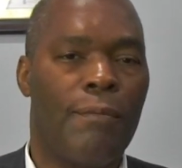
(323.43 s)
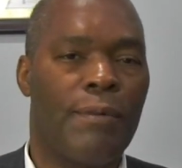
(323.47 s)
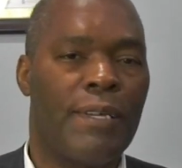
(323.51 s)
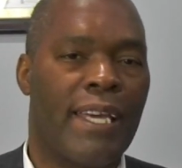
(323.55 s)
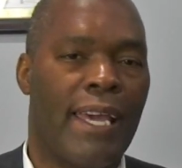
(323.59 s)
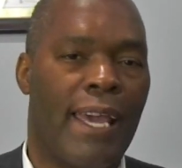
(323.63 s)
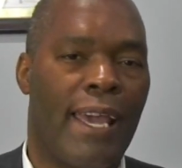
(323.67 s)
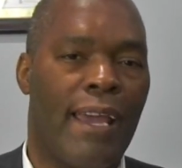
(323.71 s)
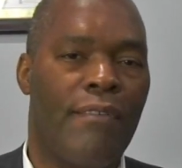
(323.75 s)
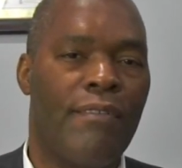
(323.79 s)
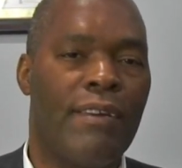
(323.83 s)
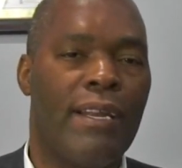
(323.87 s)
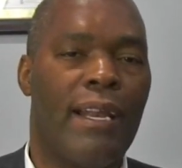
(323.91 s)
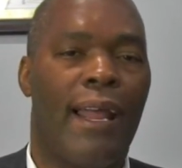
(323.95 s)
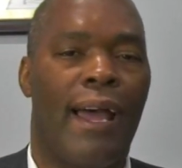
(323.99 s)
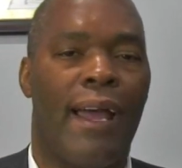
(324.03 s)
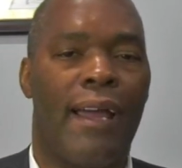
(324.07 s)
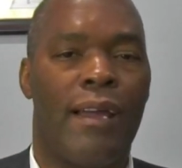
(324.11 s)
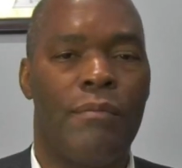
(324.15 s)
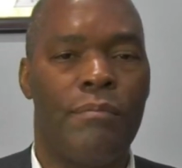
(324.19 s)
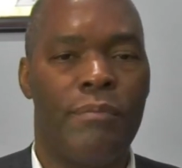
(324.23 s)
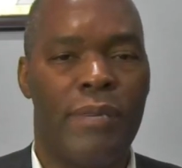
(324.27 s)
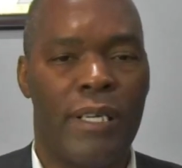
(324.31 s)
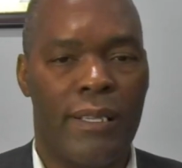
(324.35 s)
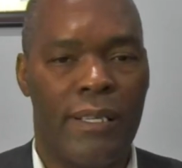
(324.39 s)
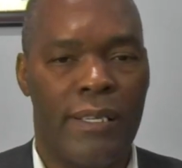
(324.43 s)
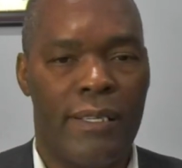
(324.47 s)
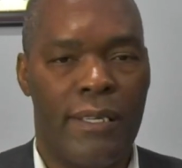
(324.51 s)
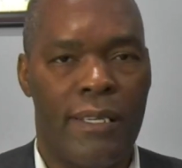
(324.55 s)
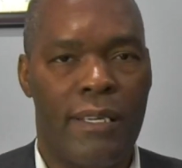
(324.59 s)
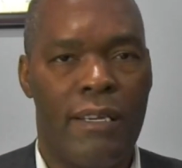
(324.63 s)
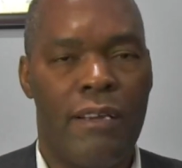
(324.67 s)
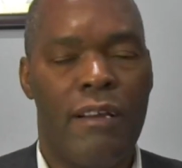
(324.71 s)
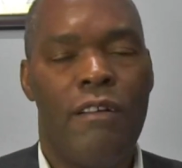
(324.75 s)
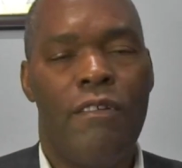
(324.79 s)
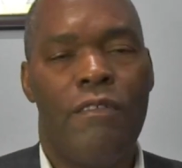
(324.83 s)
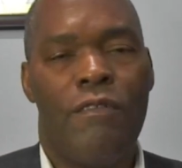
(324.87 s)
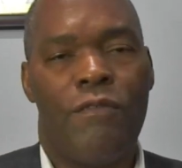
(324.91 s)
carry
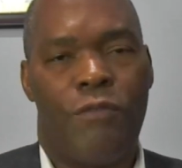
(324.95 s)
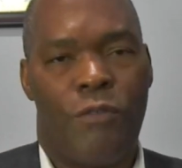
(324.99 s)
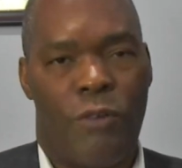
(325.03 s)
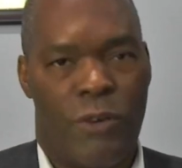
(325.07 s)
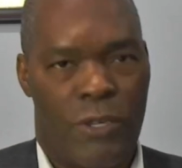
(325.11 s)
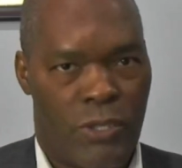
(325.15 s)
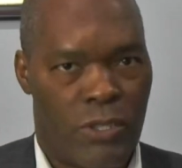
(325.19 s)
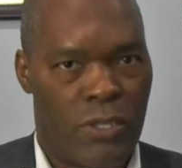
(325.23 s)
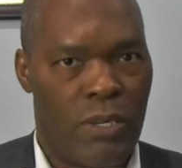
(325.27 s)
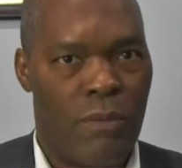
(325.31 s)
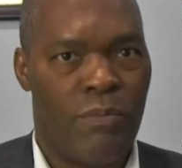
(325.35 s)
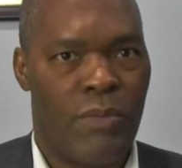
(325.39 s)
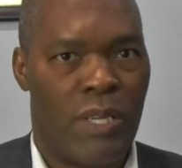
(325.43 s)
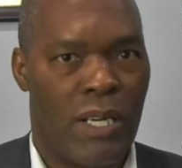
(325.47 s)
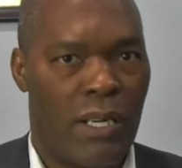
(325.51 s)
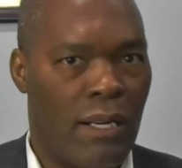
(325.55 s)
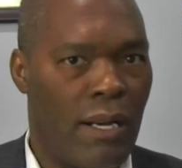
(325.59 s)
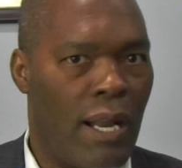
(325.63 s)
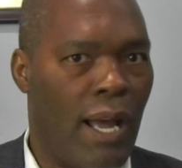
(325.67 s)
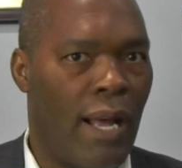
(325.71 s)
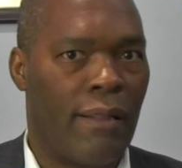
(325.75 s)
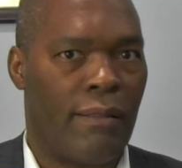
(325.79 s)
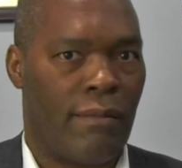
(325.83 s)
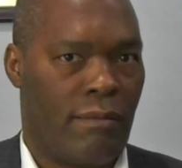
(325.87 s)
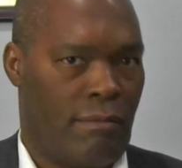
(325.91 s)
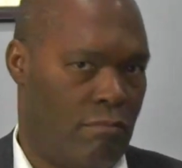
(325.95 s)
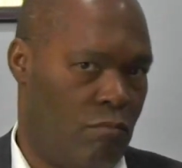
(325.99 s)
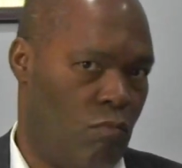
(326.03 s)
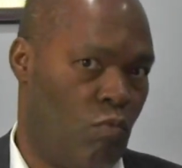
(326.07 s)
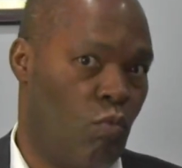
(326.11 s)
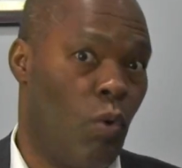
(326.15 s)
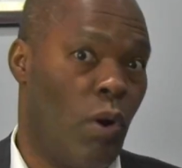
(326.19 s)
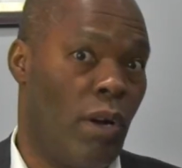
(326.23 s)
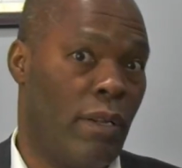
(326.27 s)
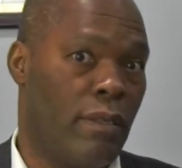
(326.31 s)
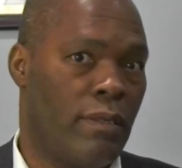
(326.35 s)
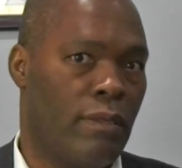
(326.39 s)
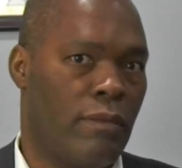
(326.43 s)
liability for something that
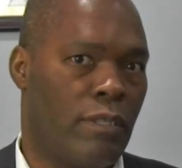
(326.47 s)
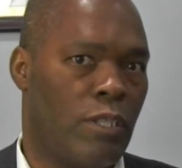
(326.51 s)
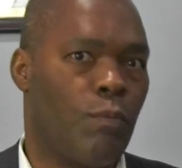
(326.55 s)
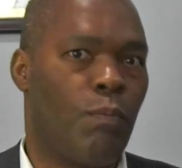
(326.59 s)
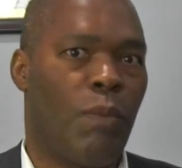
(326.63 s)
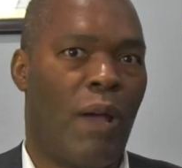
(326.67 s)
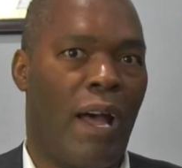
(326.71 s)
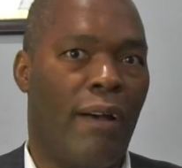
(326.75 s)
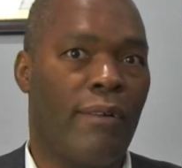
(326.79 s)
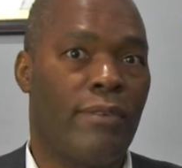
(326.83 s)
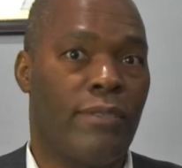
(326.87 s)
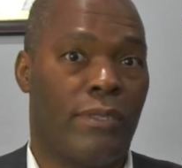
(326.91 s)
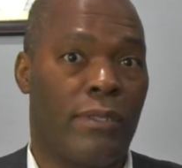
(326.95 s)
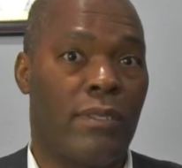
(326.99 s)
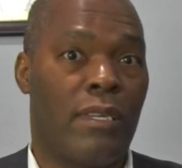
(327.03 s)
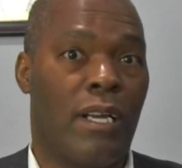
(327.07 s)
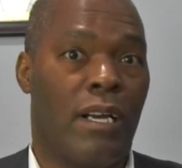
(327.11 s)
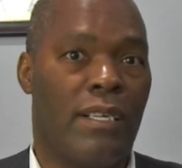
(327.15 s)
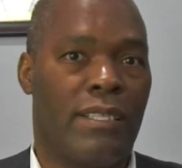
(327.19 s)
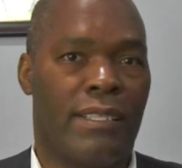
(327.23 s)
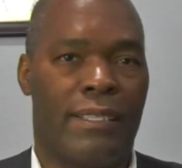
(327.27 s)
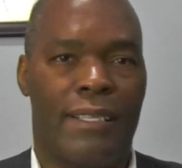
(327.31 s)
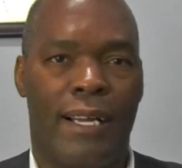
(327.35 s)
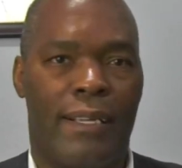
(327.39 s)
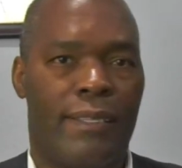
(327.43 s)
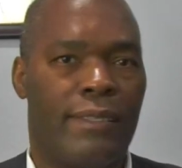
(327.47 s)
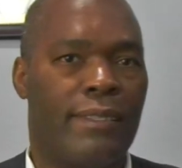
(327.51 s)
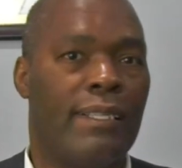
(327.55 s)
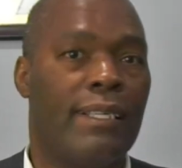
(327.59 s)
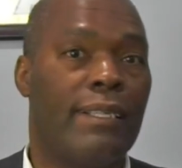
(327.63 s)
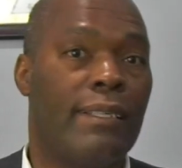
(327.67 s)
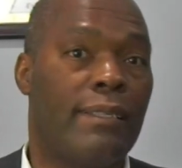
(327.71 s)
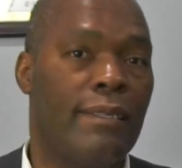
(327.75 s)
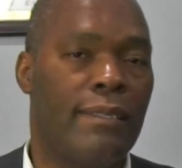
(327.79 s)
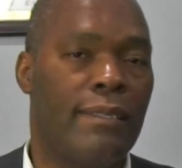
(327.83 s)
one spouse does that